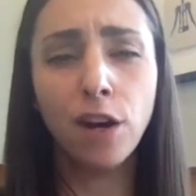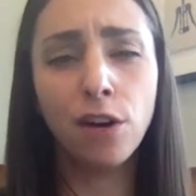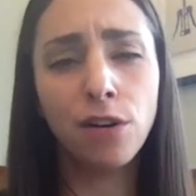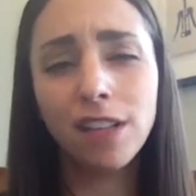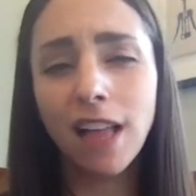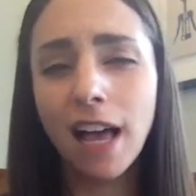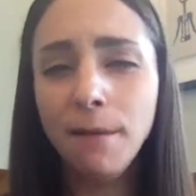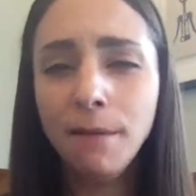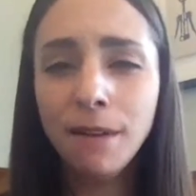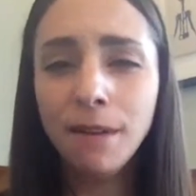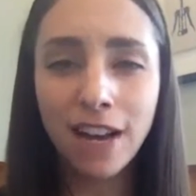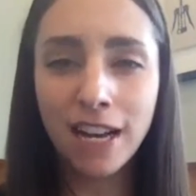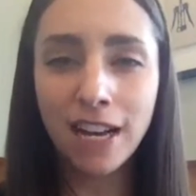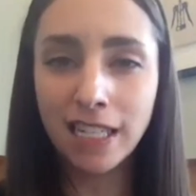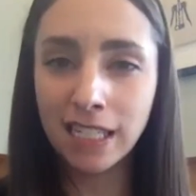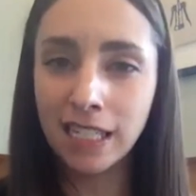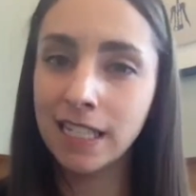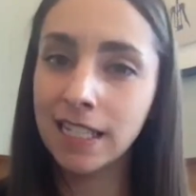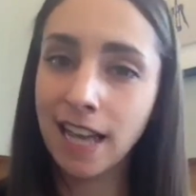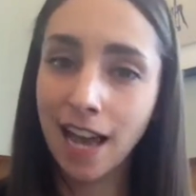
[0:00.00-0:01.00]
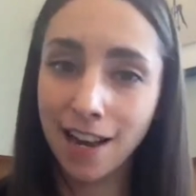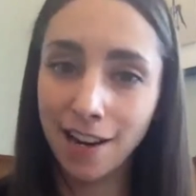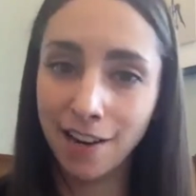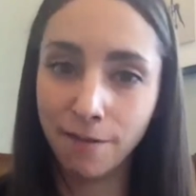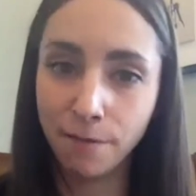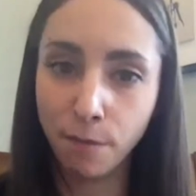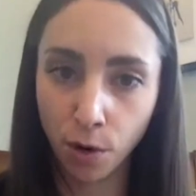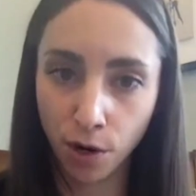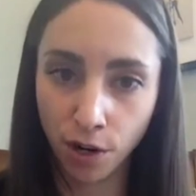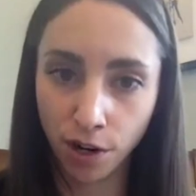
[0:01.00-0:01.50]
Climbing Vines is kind
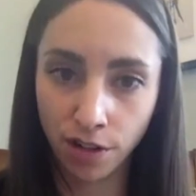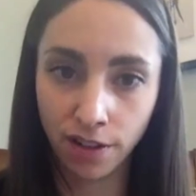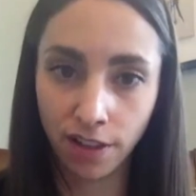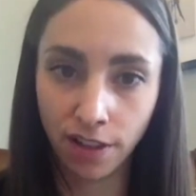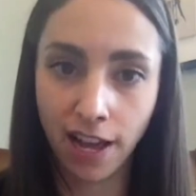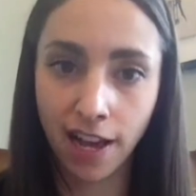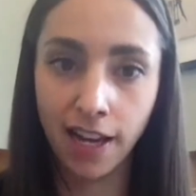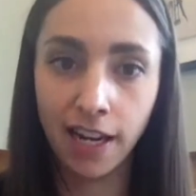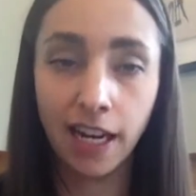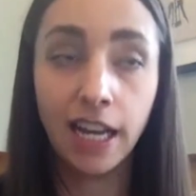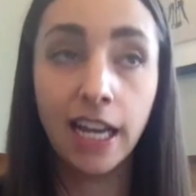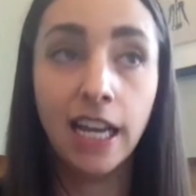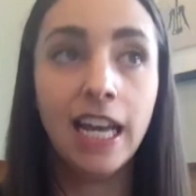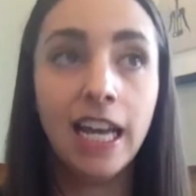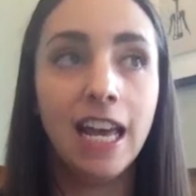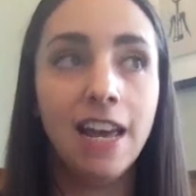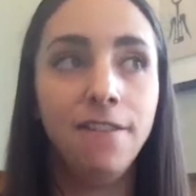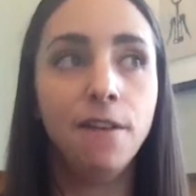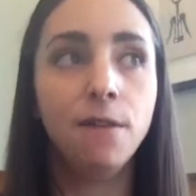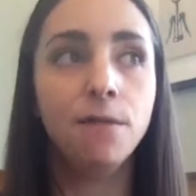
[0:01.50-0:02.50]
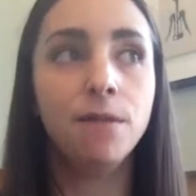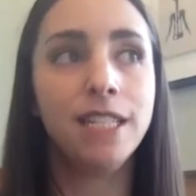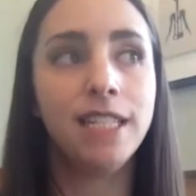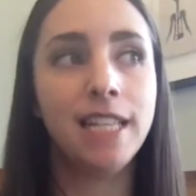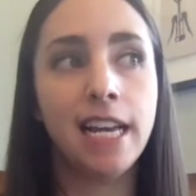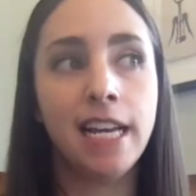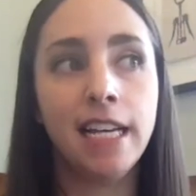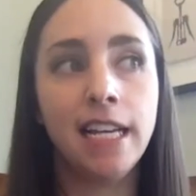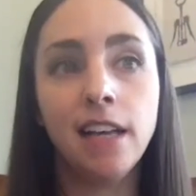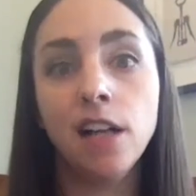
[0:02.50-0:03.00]
of borderline. If it was,
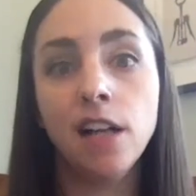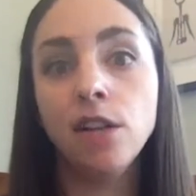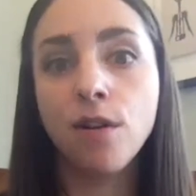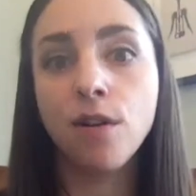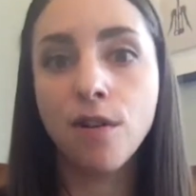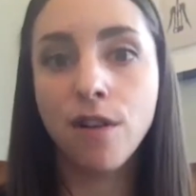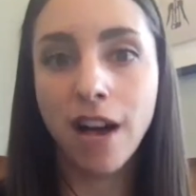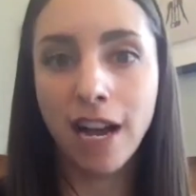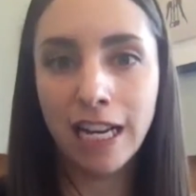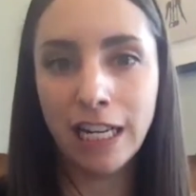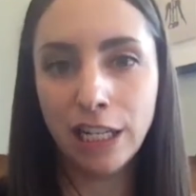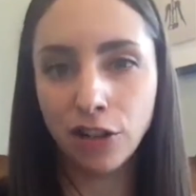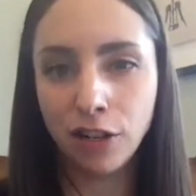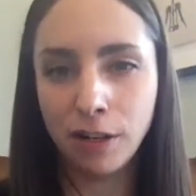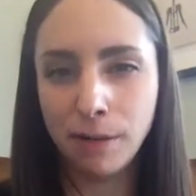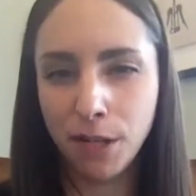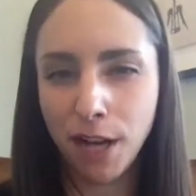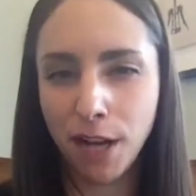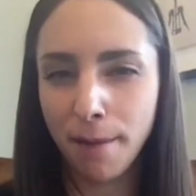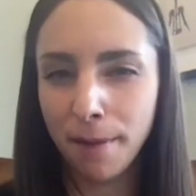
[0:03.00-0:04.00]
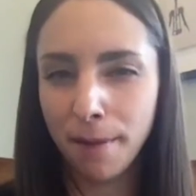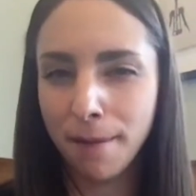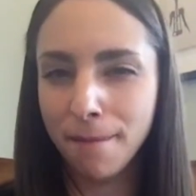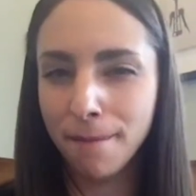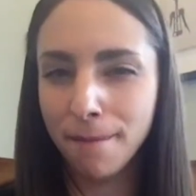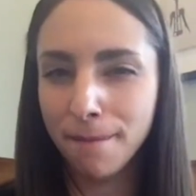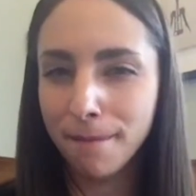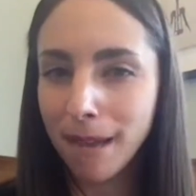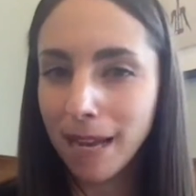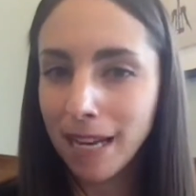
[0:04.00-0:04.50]
say, a local ice cream shop, it
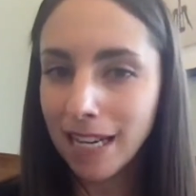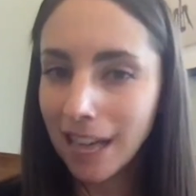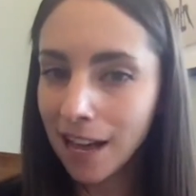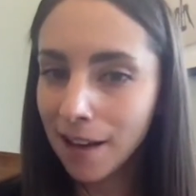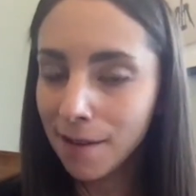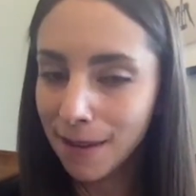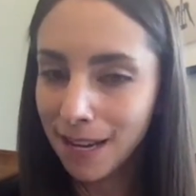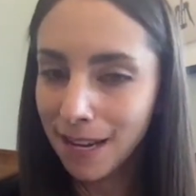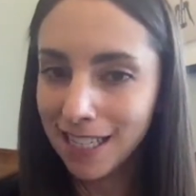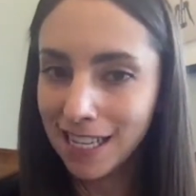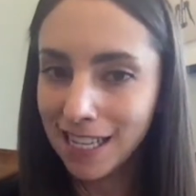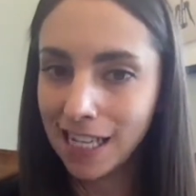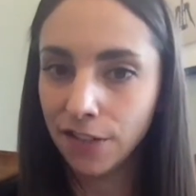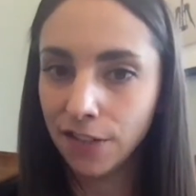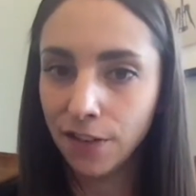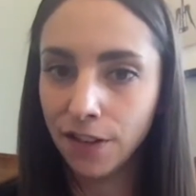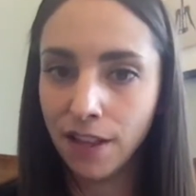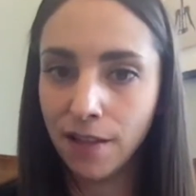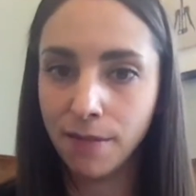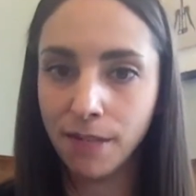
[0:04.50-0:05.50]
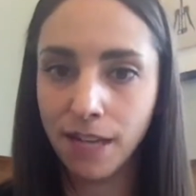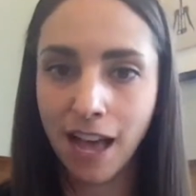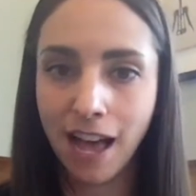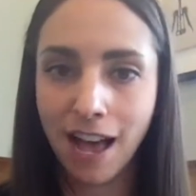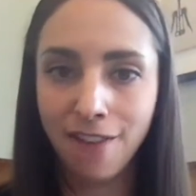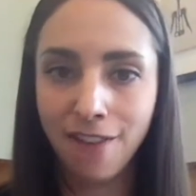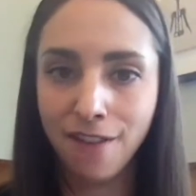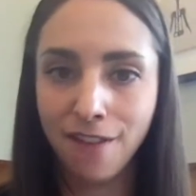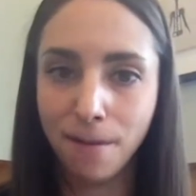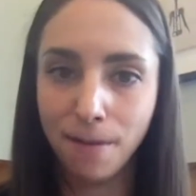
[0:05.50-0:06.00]
might not make sense for them to
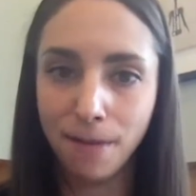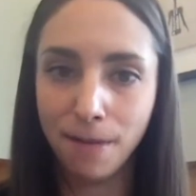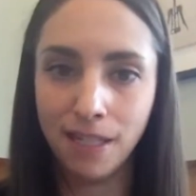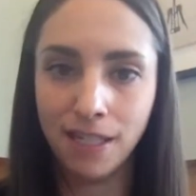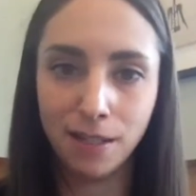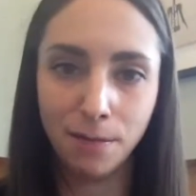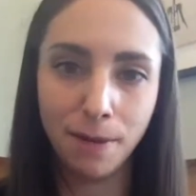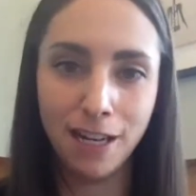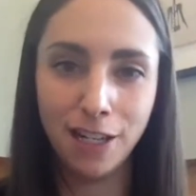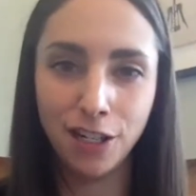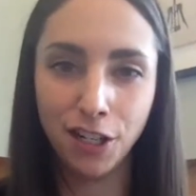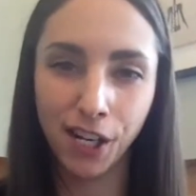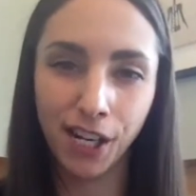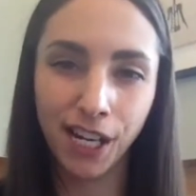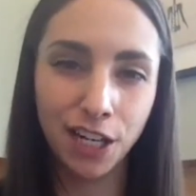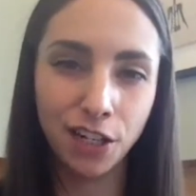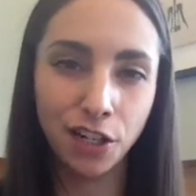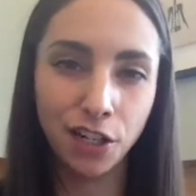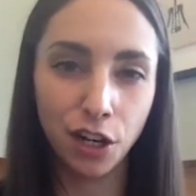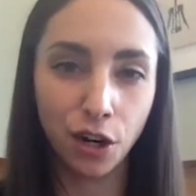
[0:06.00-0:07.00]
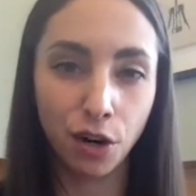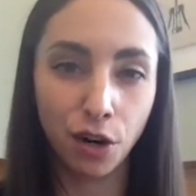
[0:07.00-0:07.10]
have a business page and a